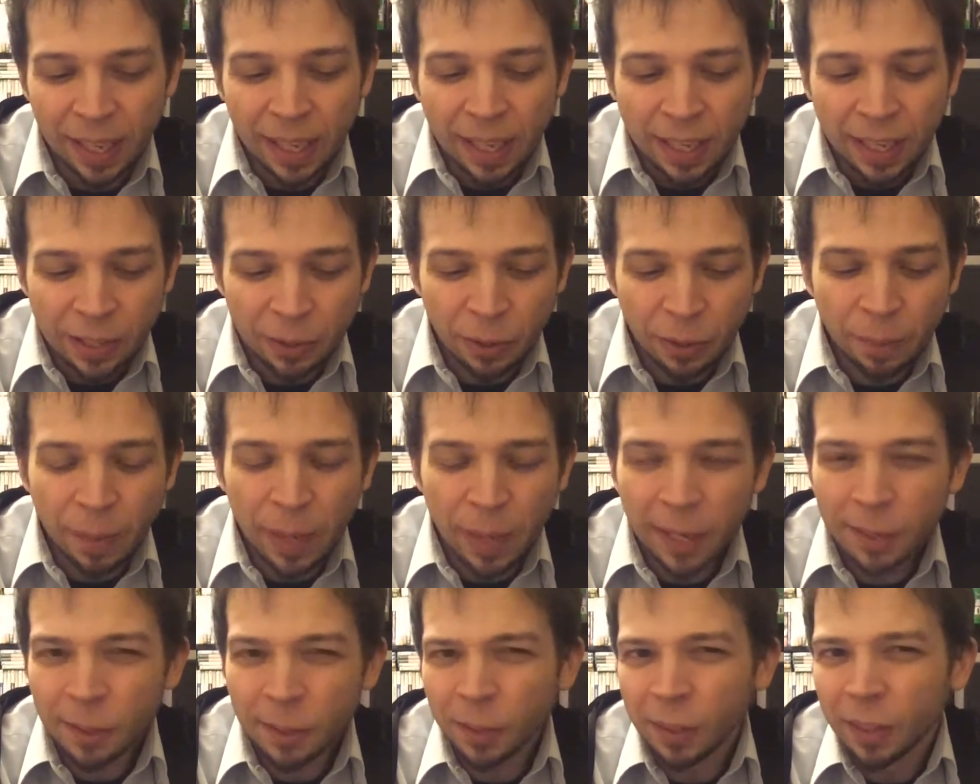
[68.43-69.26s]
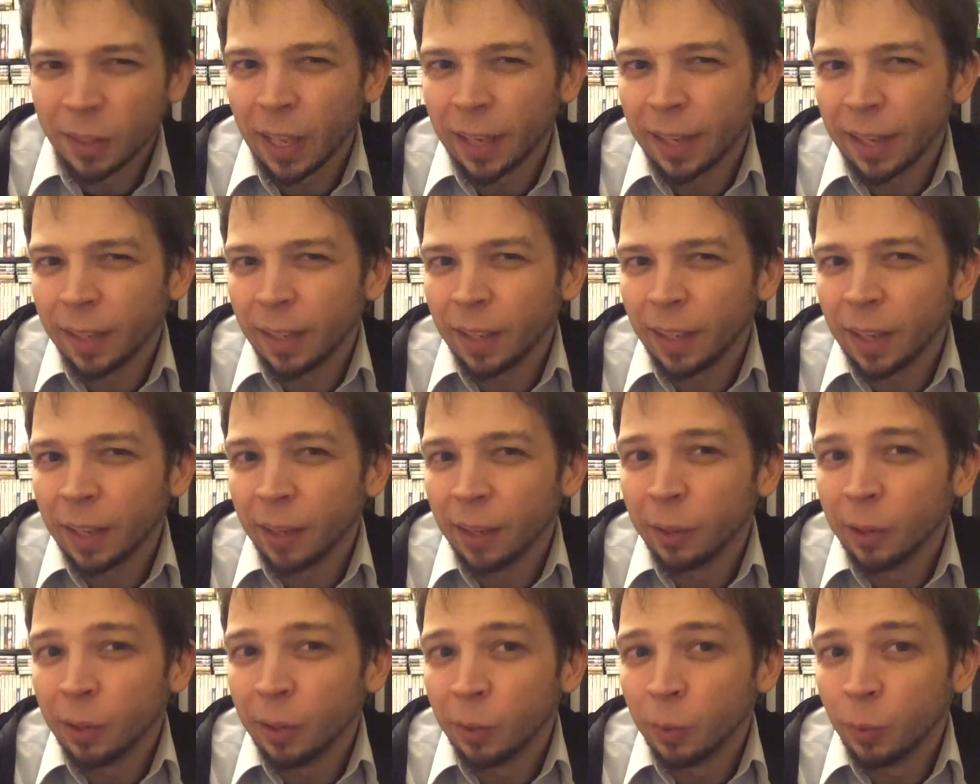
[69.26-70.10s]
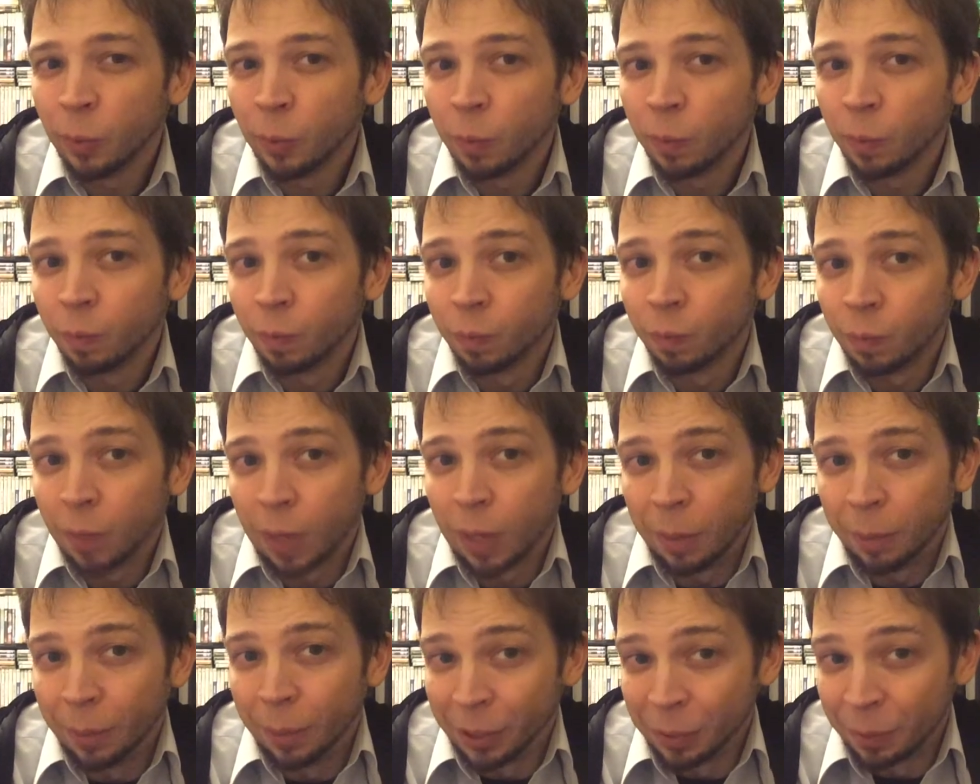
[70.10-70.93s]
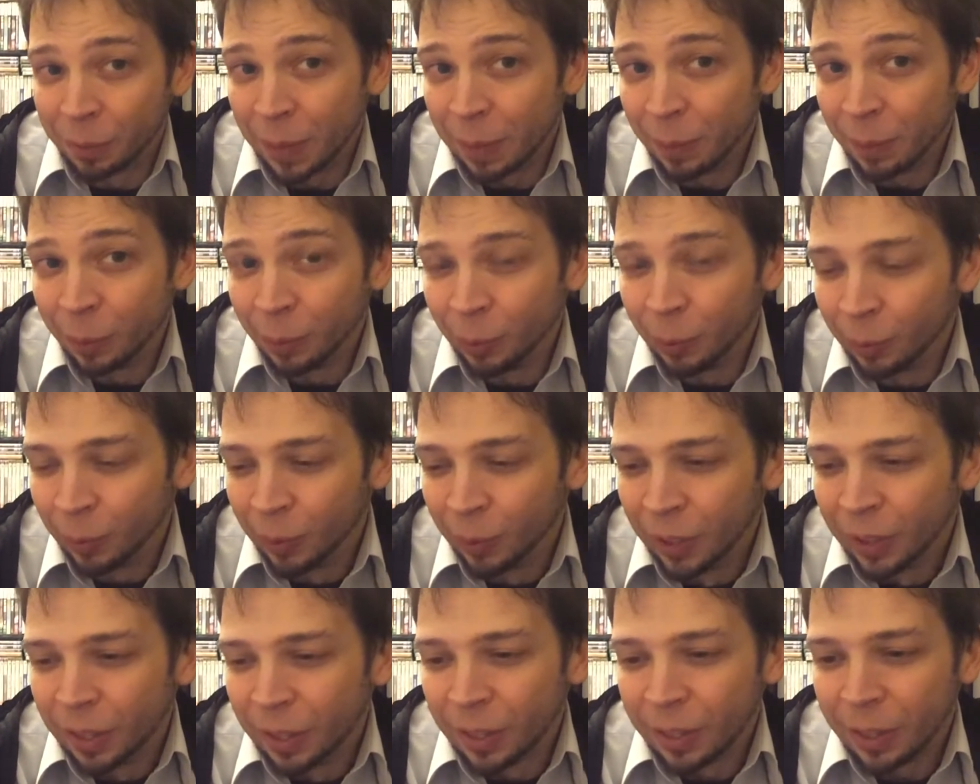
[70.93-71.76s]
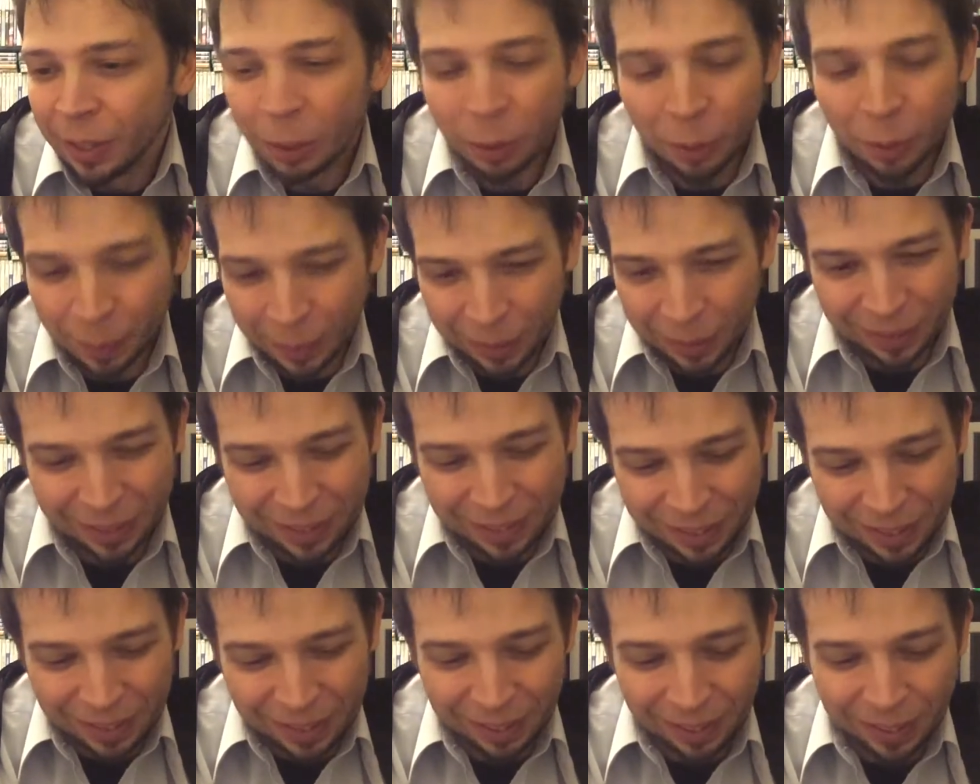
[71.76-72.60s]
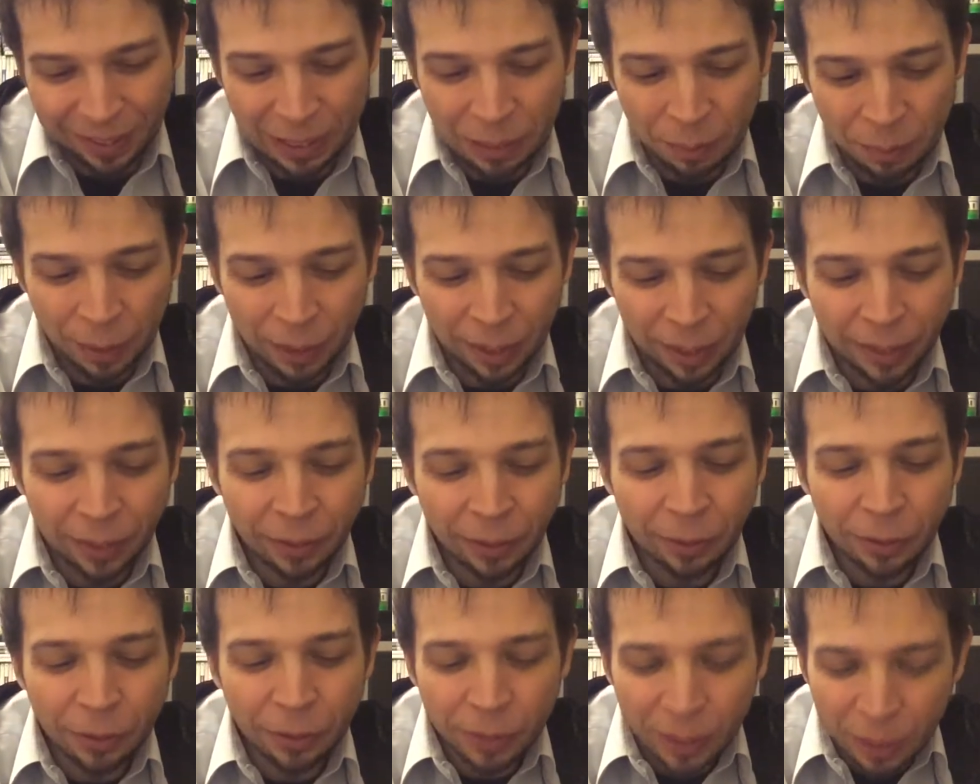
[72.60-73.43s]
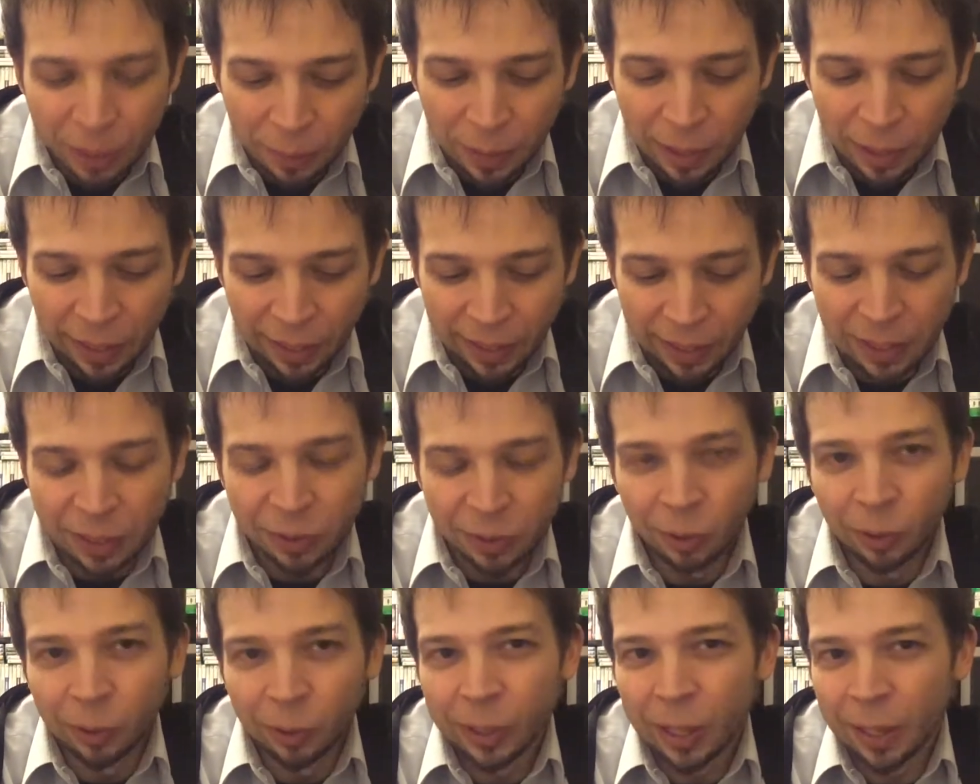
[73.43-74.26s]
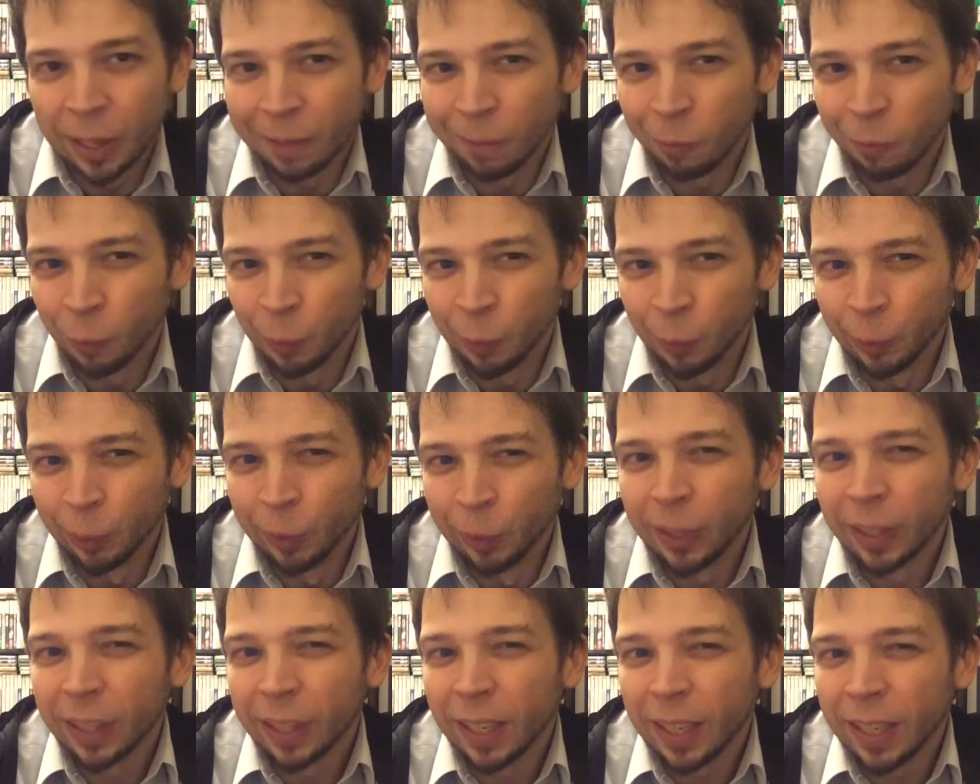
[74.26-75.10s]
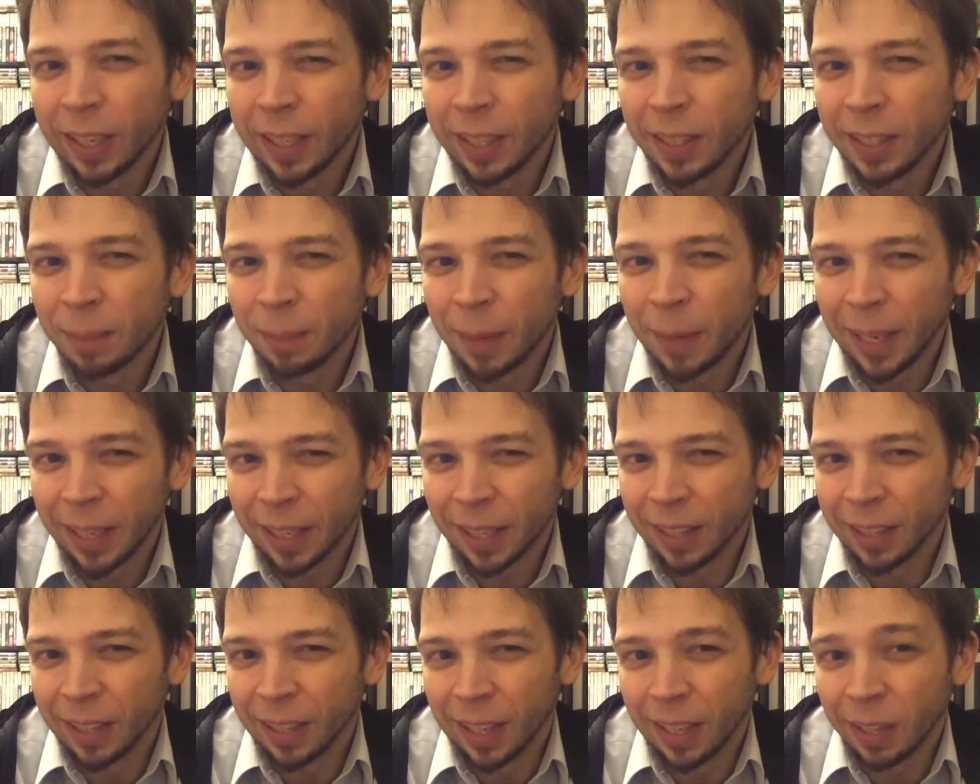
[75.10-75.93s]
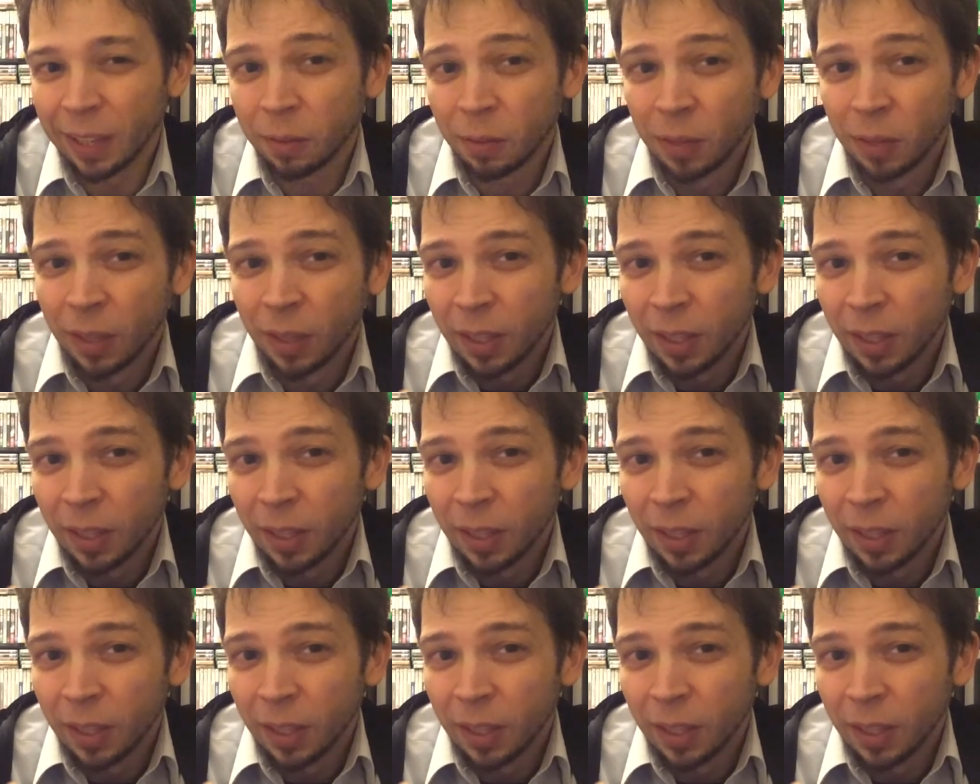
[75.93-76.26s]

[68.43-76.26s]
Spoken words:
So imagine like I don't know how much people know about this kind of thing, but like there used to be like these old kind of world guides back in like